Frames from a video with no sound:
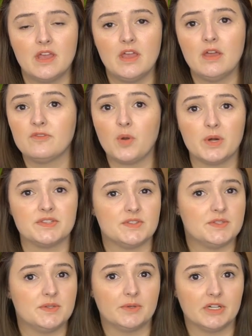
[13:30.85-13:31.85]
Of course,
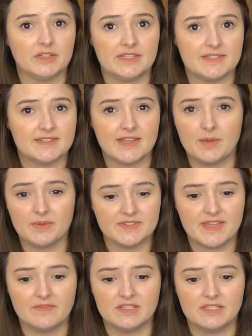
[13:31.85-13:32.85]
it's too early to say what the
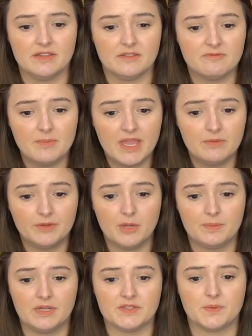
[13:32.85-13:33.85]
17th of May
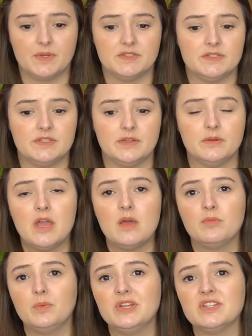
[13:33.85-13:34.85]
reopening is going to do,
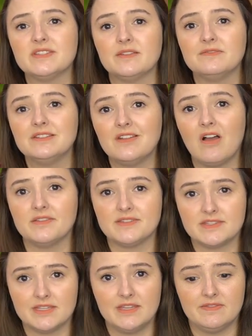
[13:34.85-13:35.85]
but we just have
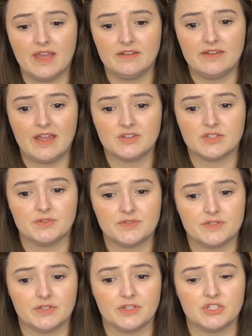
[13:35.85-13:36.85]
not seen that national
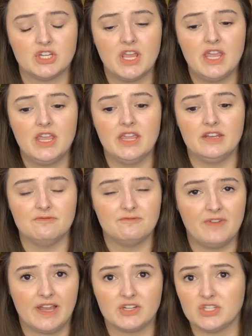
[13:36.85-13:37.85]
surge in
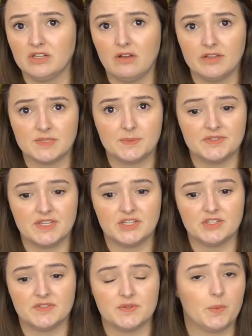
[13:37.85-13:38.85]
infection,
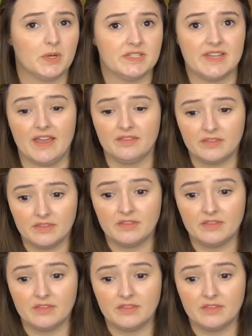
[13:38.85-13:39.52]
hospitalizations, or death.